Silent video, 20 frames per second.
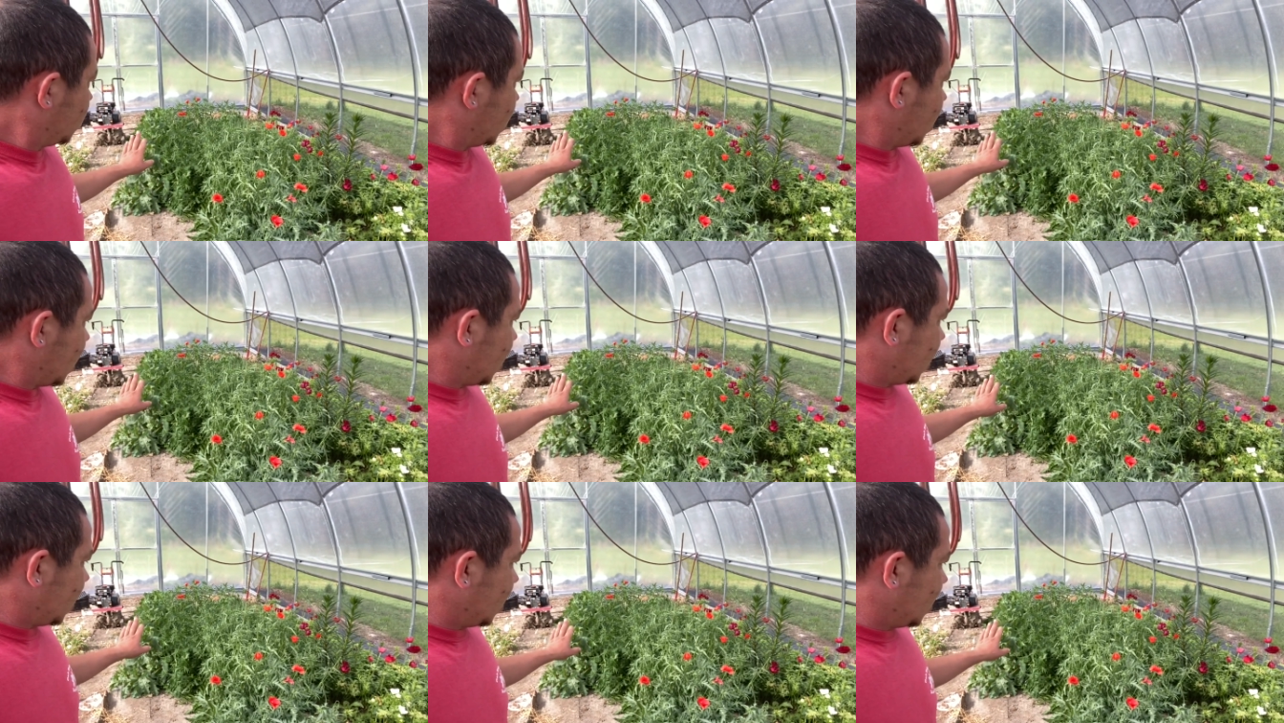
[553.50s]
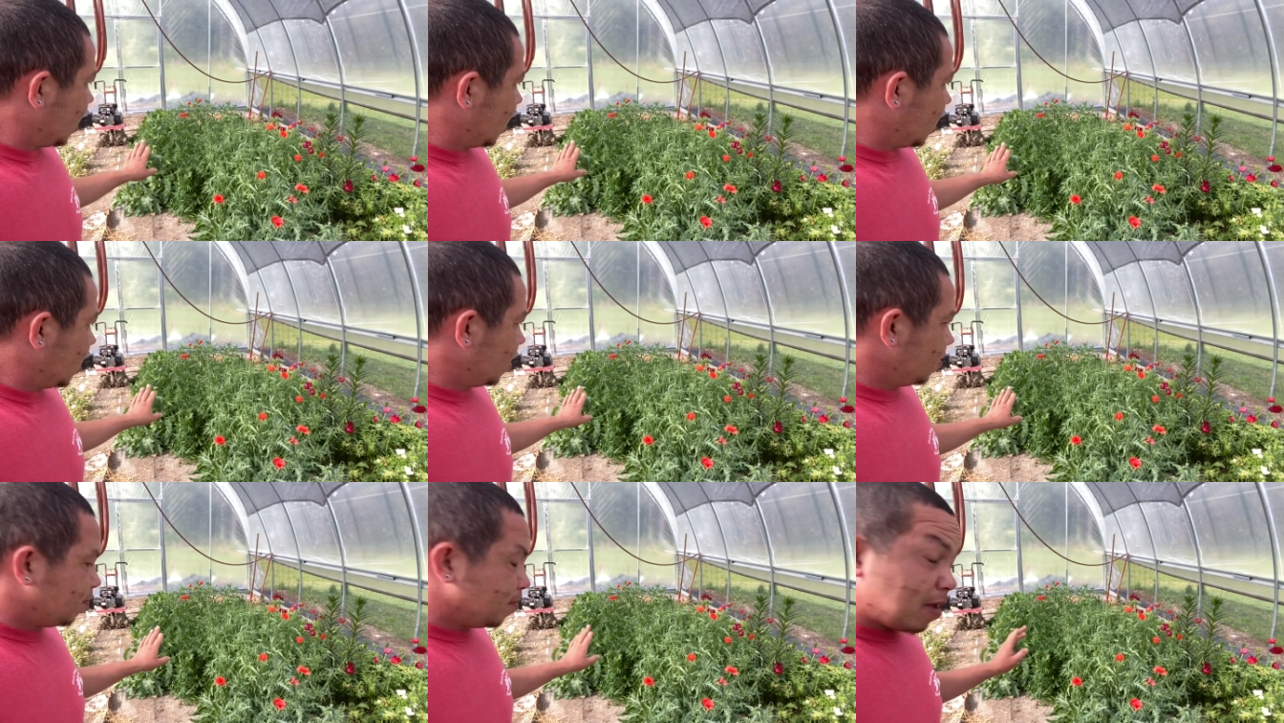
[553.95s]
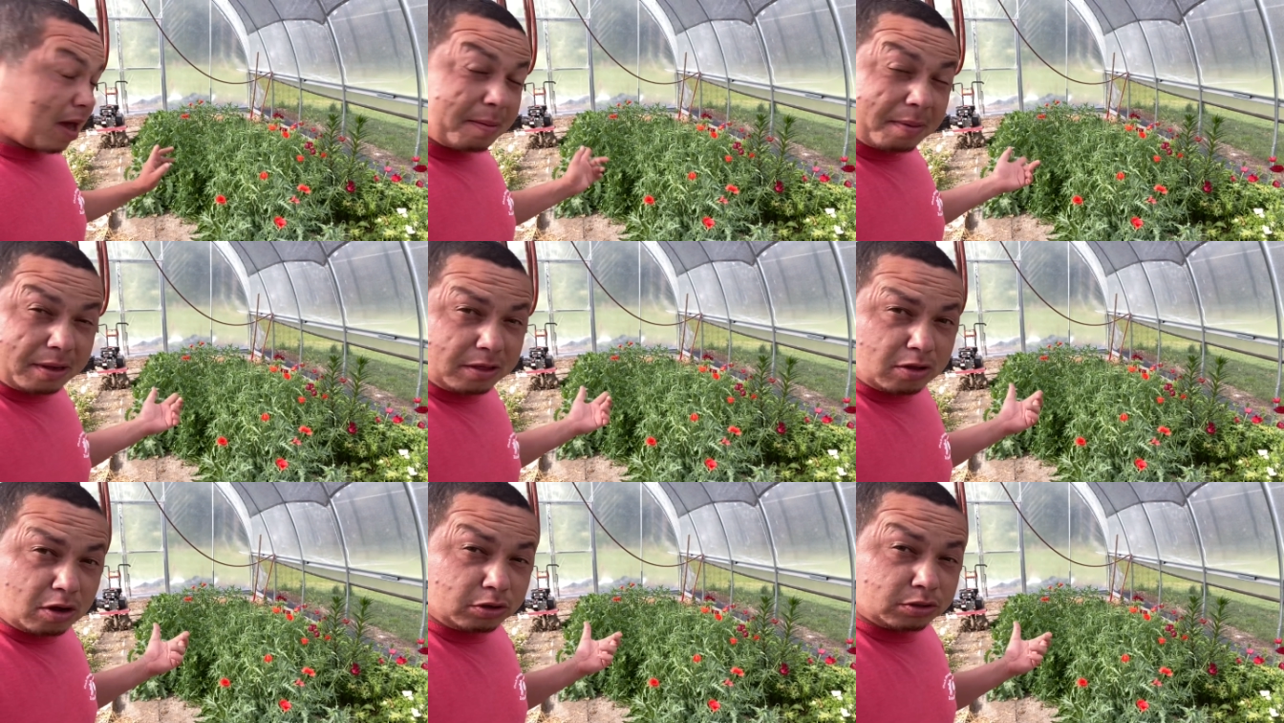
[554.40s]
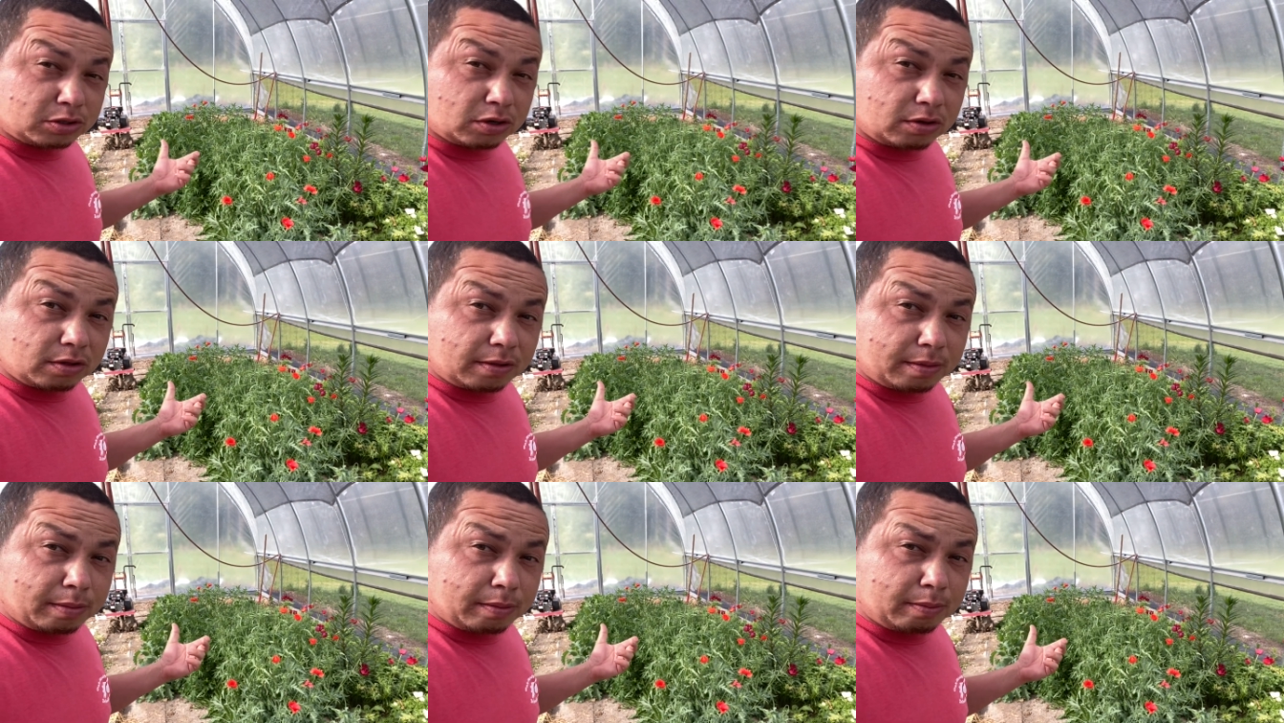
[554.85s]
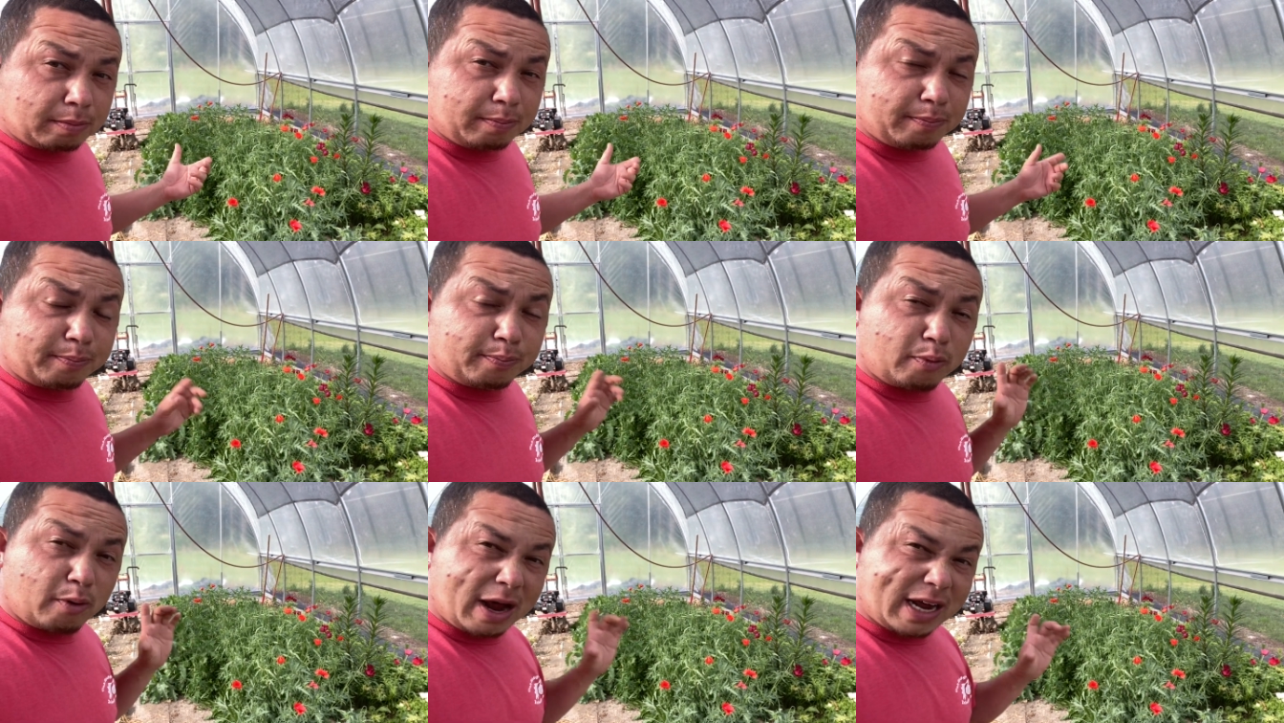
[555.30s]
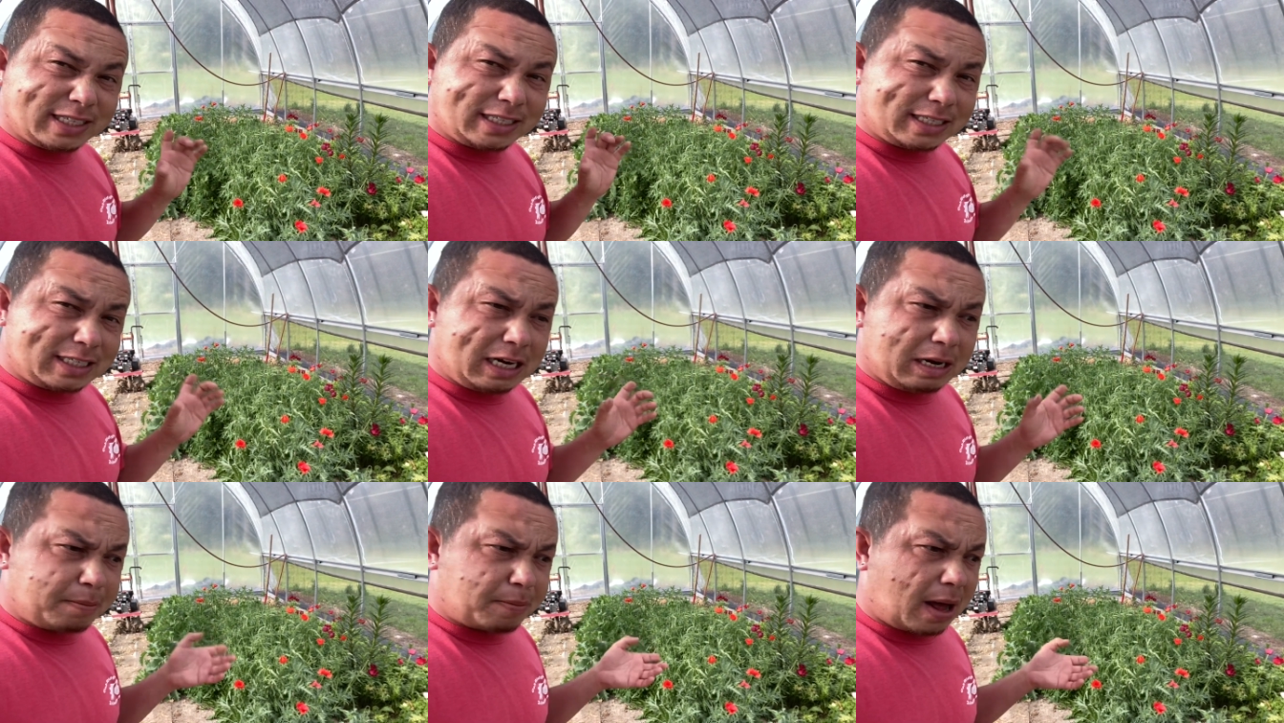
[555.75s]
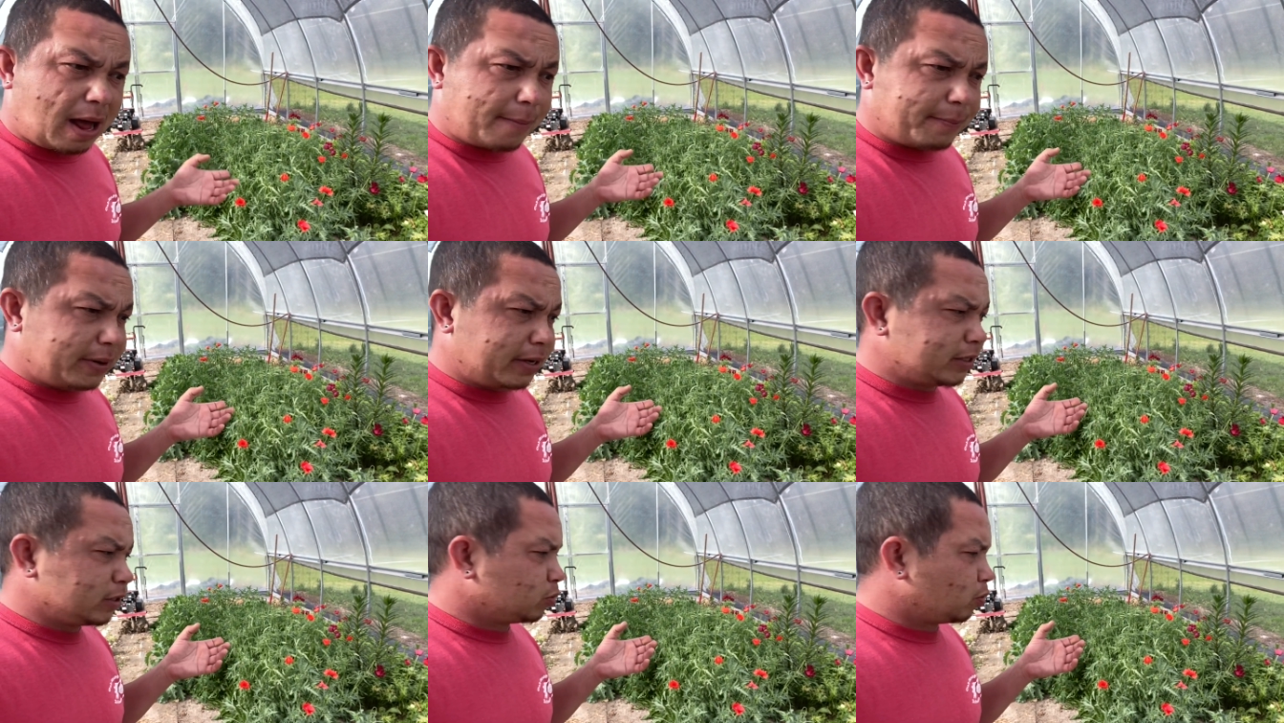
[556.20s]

and maybe those are the bred seed poppies